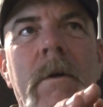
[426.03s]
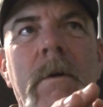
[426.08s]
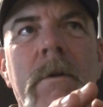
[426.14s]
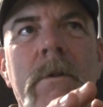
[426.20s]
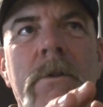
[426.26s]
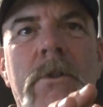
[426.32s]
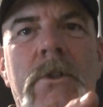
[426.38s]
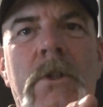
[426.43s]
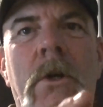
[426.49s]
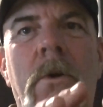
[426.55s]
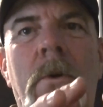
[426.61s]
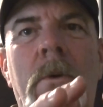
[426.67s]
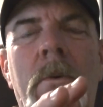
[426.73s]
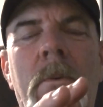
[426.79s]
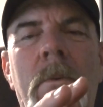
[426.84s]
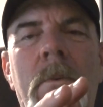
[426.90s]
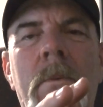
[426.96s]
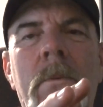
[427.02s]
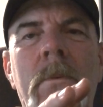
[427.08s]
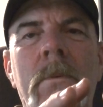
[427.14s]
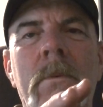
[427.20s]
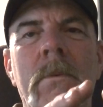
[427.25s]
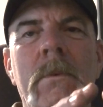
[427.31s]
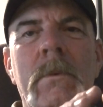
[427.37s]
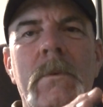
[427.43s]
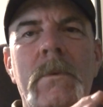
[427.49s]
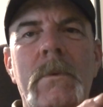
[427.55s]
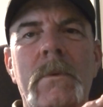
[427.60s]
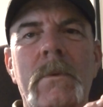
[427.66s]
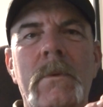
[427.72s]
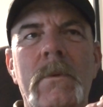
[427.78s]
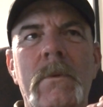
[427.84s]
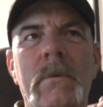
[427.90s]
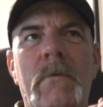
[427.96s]
So
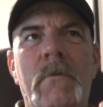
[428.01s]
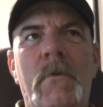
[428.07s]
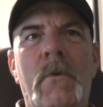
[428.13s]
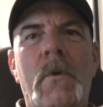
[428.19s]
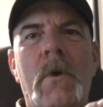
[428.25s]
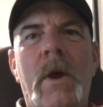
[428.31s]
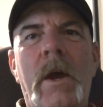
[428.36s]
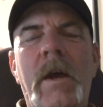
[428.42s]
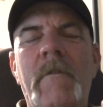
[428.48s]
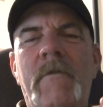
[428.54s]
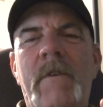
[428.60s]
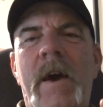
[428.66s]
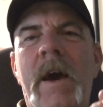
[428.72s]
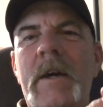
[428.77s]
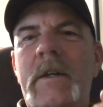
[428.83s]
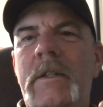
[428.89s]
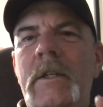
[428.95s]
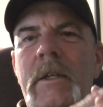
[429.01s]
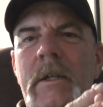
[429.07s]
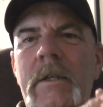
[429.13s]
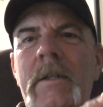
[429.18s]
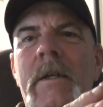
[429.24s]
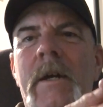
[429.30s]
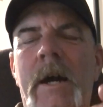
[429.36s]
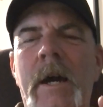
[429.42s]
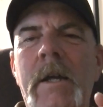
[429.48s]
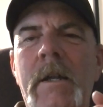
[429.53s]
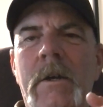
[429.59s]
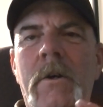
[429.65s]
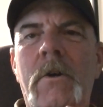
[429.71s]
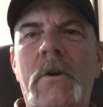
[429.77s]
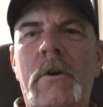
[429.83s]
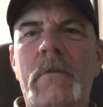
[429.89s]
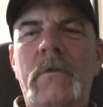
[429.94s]
for a fact in Idaho,